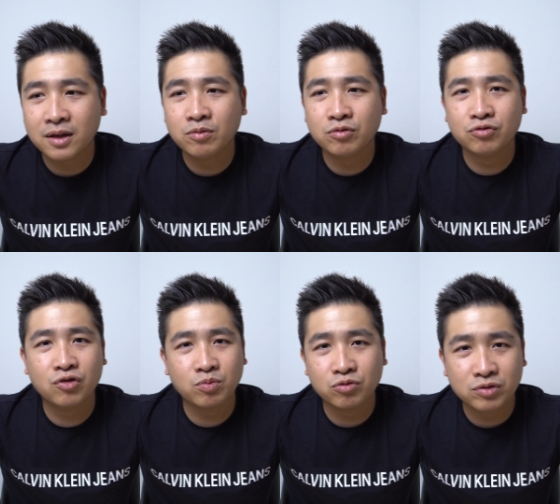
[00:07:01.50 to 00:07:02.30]
them to
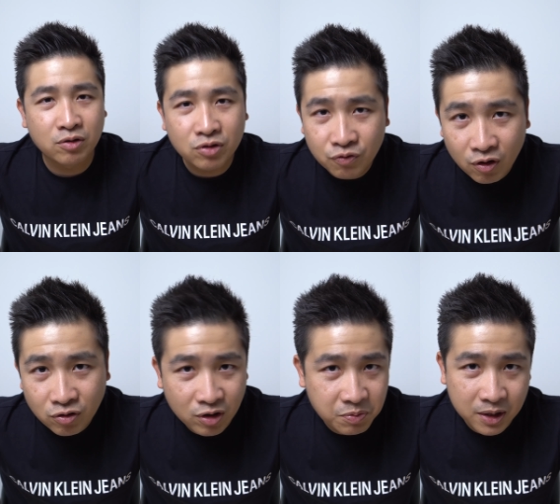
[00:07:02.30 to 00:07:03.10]
drop to
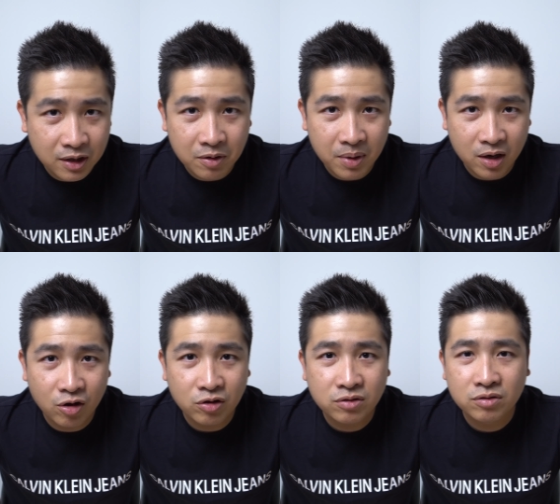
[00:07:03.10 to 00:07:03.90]
1,400, you expect them to make a
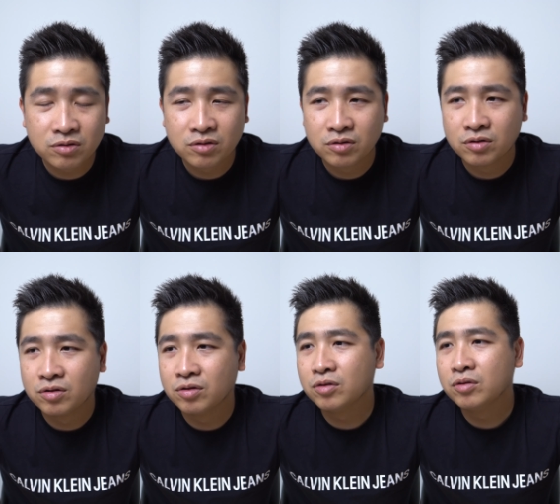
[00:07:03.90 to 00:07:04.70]
loss,
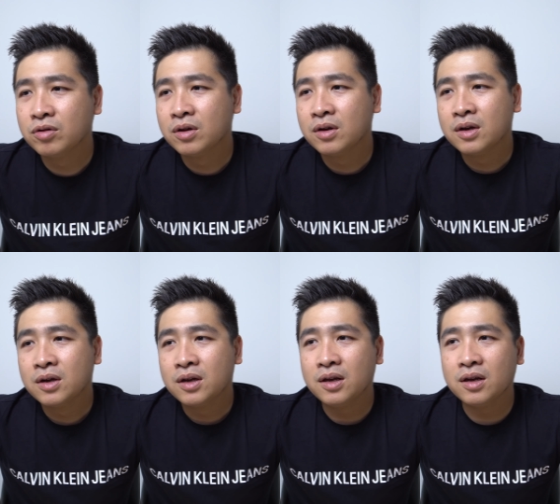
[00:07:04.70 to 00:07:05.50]
you know.
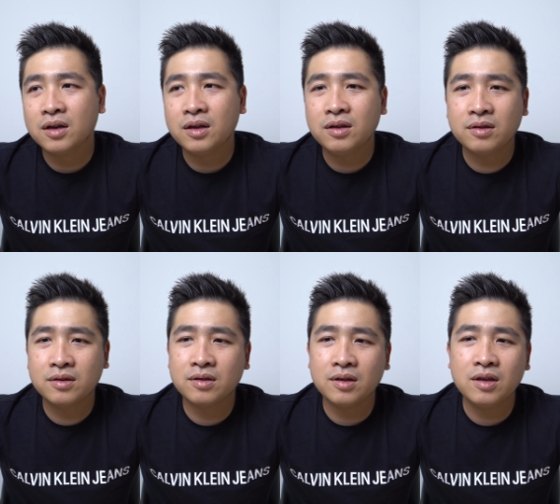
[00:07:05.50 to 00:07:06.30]

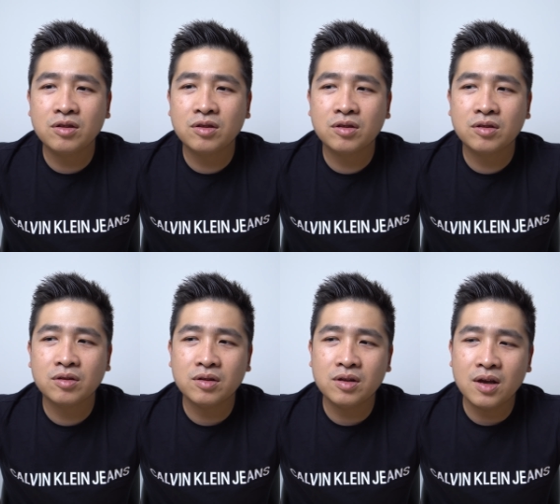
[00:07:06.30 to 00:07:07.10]

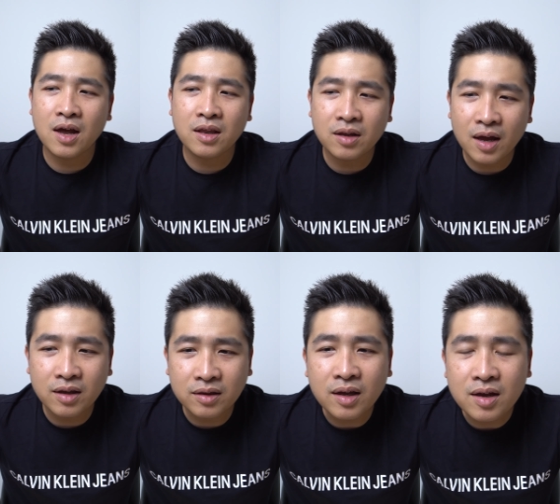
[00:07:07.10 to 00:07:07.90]
And
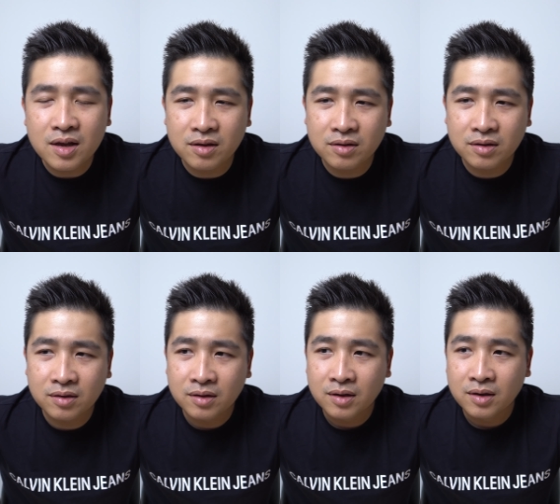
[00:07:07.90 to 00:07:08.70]
the thing is,
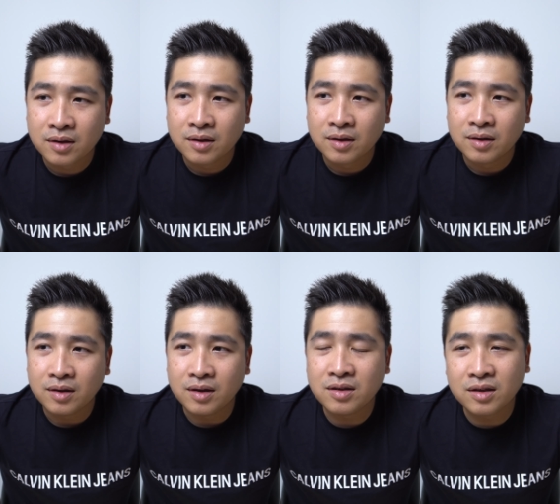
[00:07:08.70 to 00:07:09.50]

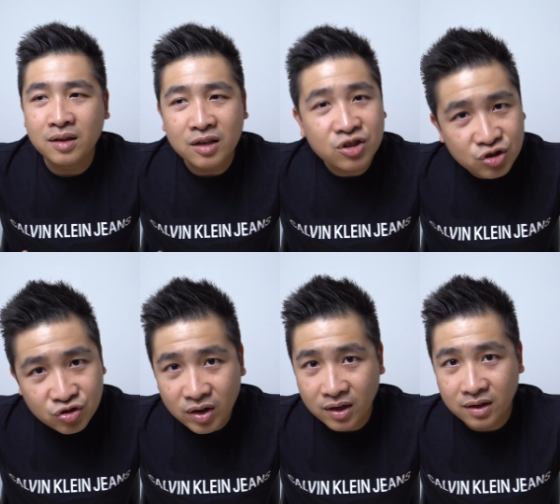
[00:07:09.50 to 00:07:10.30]
it's a
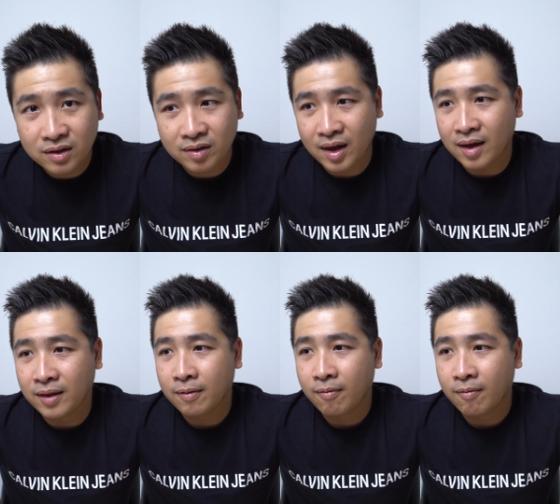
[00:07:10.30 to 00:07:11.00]
district that